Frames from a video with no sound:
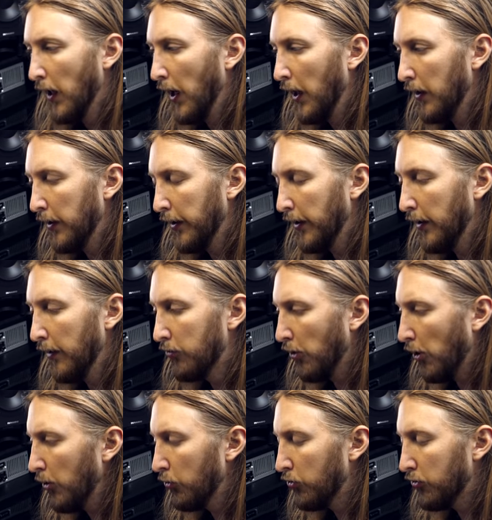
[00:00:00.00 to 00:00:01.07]
And it's
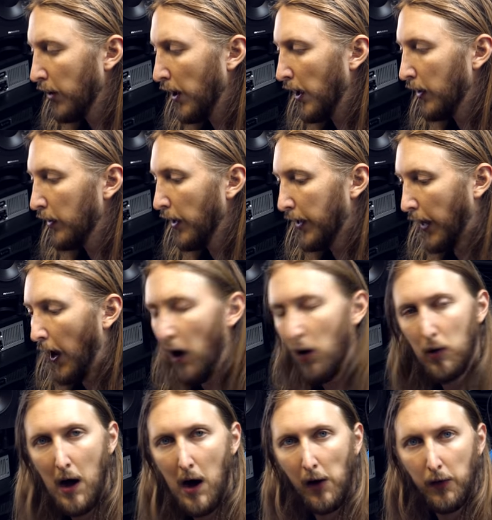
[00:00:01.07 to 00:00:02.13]
hard to say like how
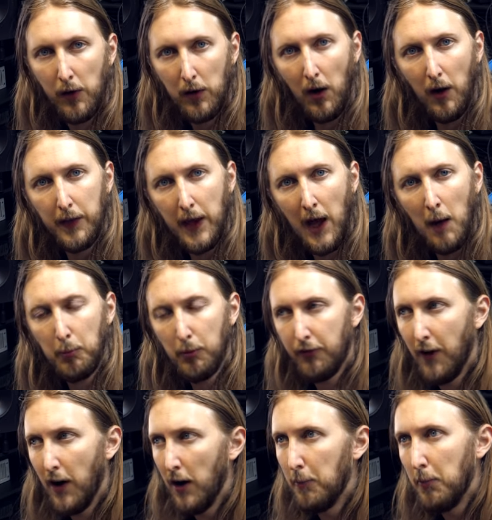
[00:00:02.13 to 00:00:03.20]
loud on the
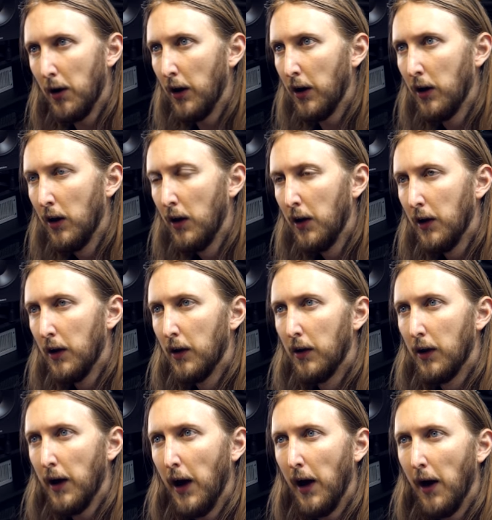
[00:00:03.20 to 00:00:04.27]
amplifier, but
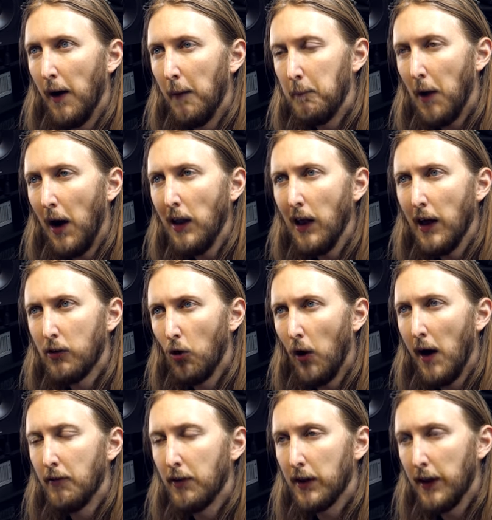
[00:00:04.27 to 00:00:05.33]
I like to
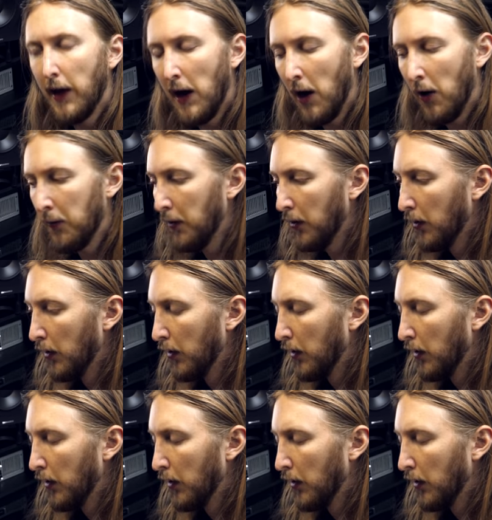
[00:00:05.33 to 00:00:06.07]
have it loud,